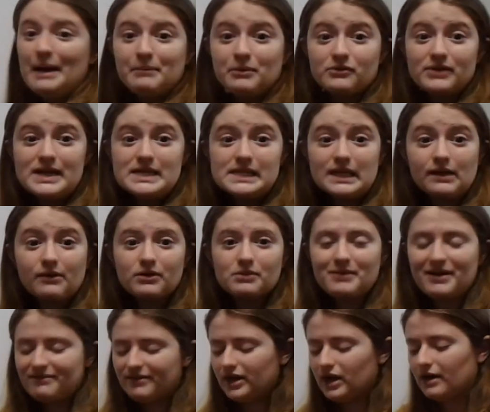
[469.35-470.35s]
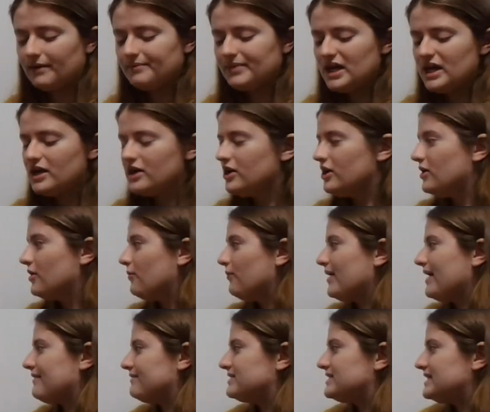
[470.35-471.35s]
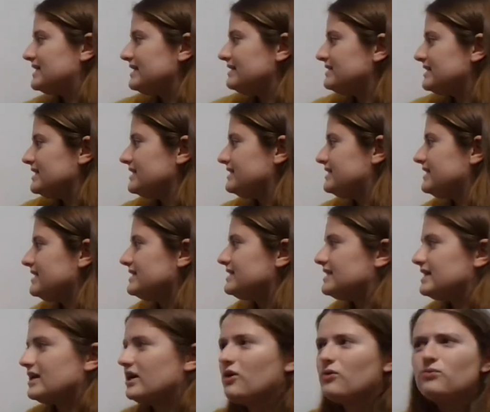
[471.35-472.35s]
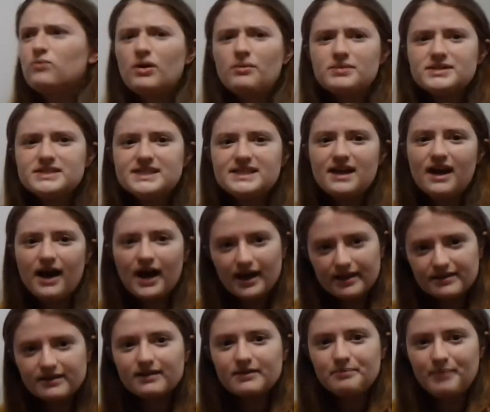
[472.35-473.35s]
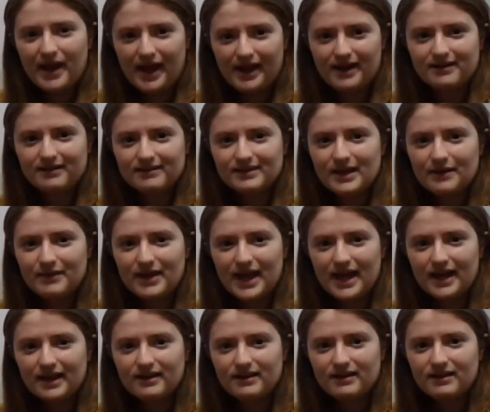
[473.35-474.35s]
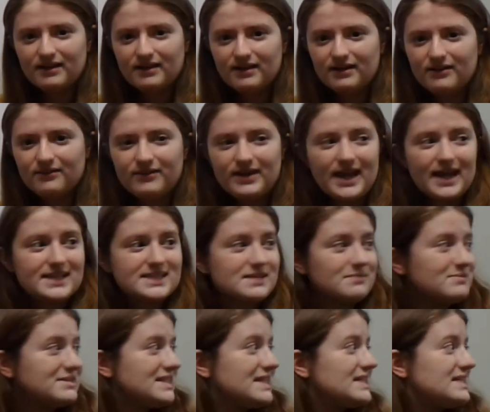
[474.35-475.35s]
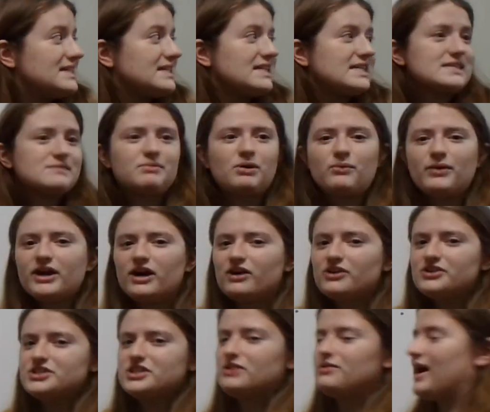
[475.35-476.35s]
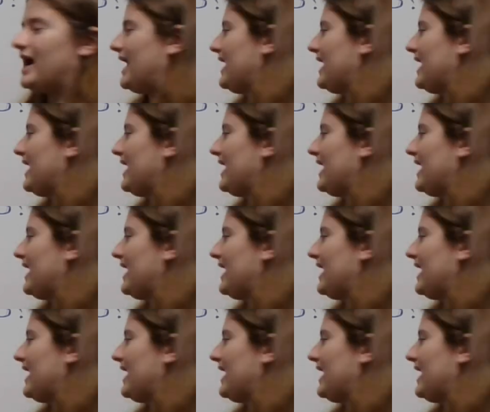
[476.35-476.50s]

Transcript: I'm erasing it with my finger. We have T, T, T, T. What was the other pattern that we had? We had some TTs, but we also